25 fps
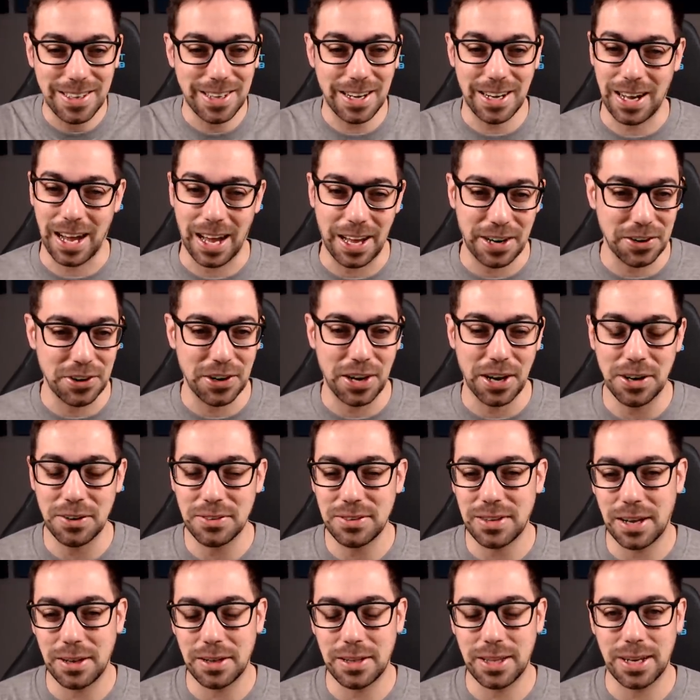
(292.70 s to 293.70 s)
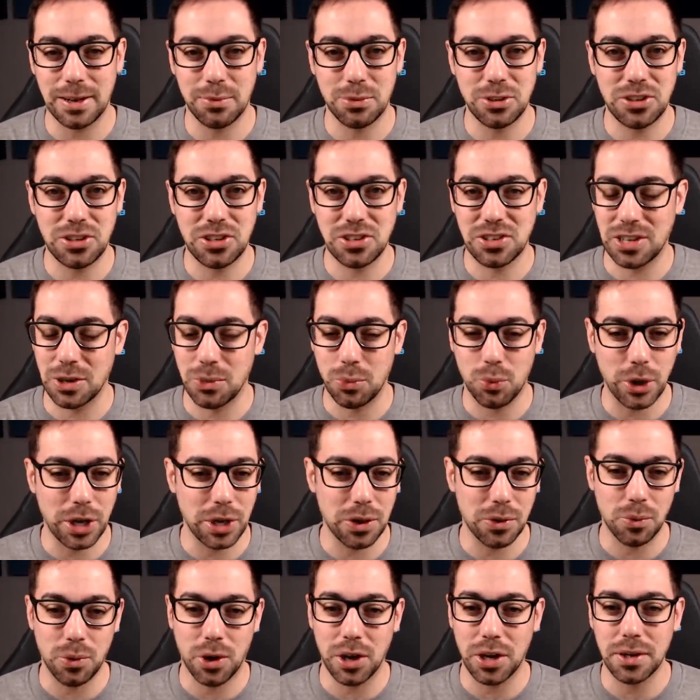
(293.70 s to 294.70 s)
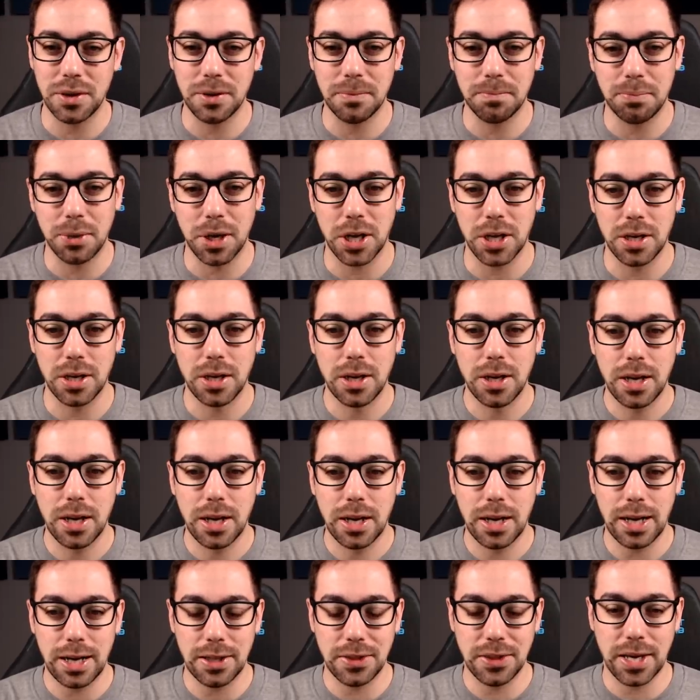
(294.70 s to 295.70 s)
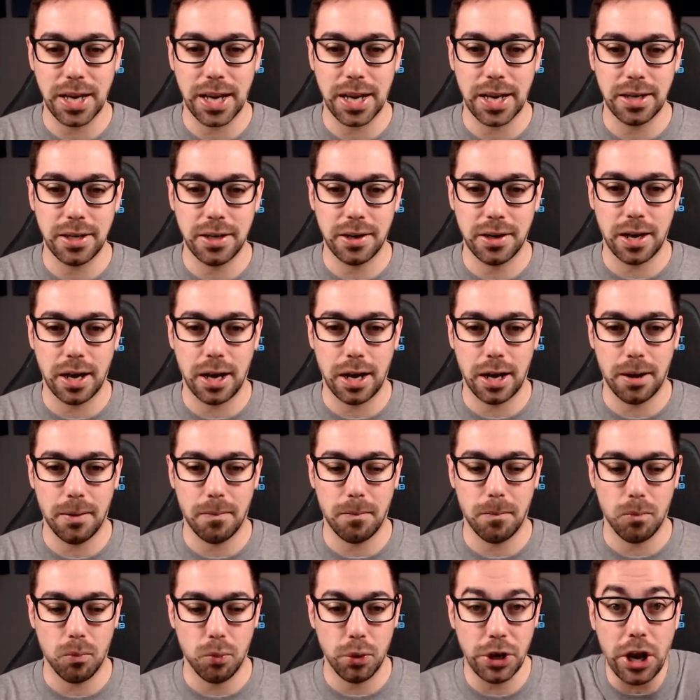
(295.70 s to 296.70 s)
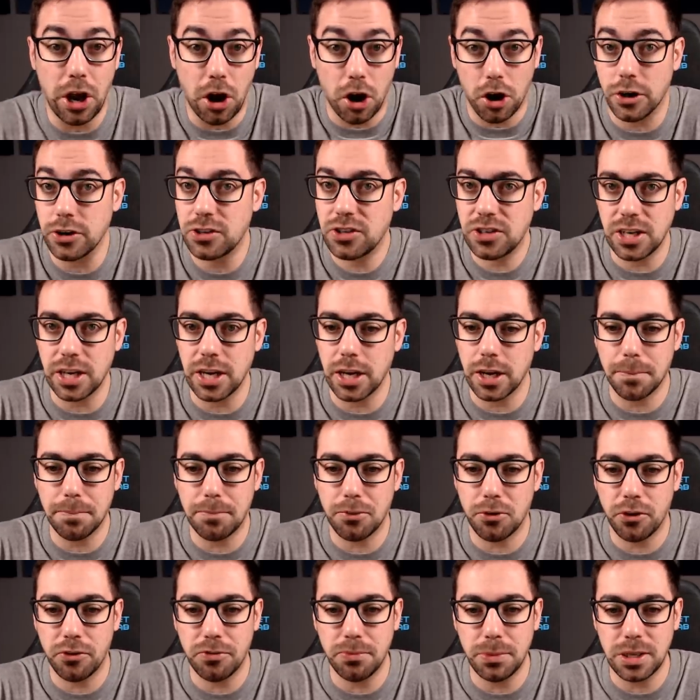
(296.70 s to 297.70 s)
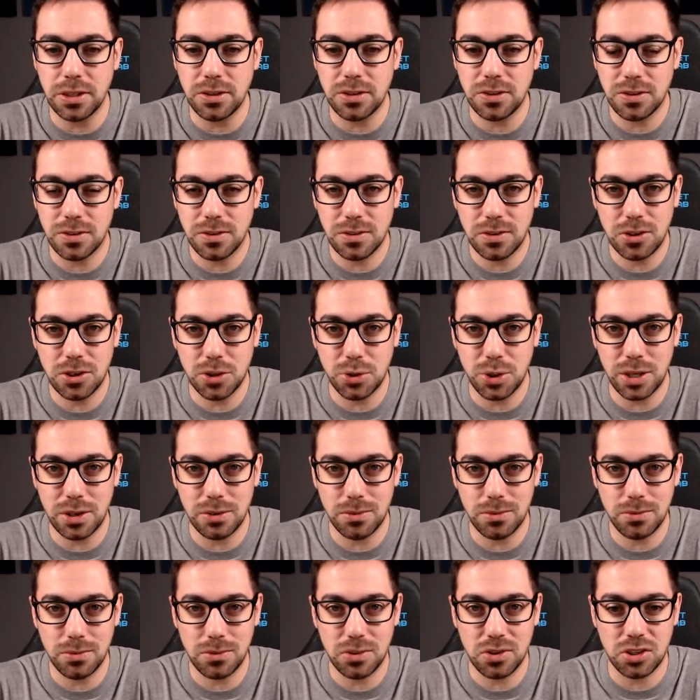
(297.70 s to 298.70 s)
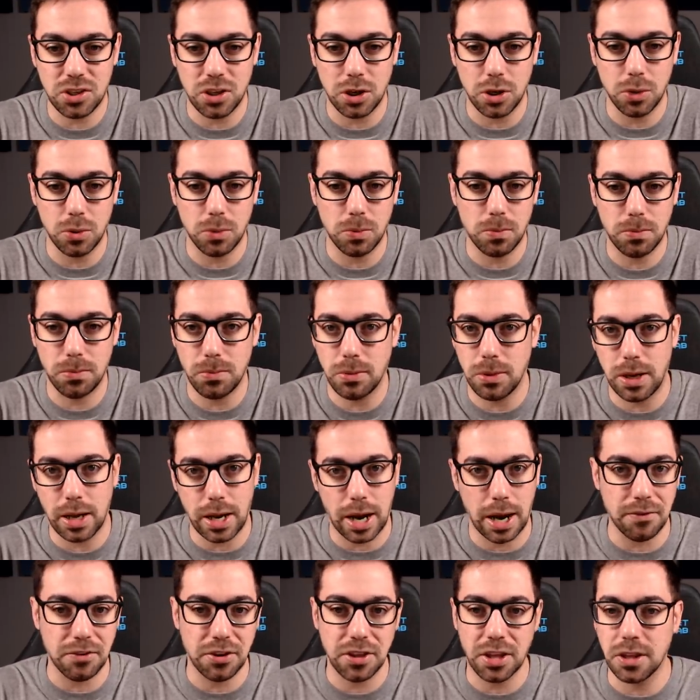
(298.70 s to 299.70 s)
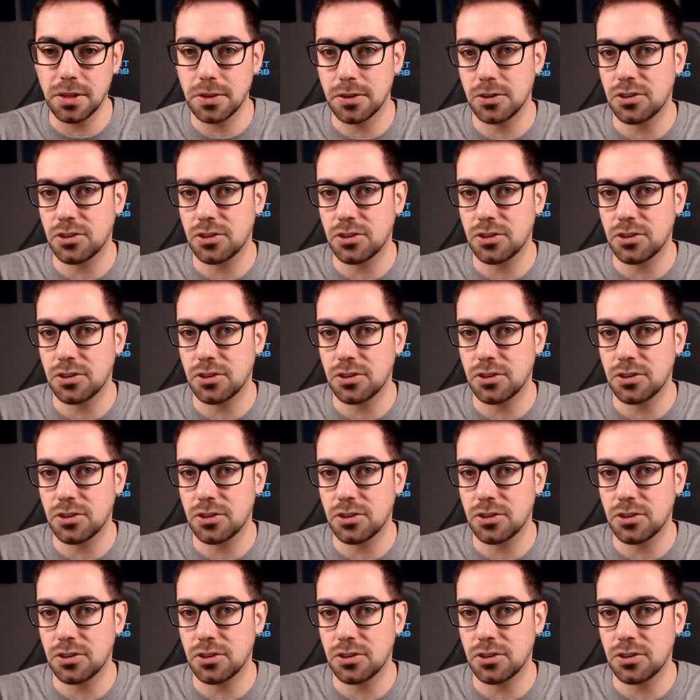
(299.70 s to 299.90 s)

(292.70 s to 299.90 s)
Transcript: I don't know. That that was just a weird one. But in the end, um, we are seeing improvements to it. So everything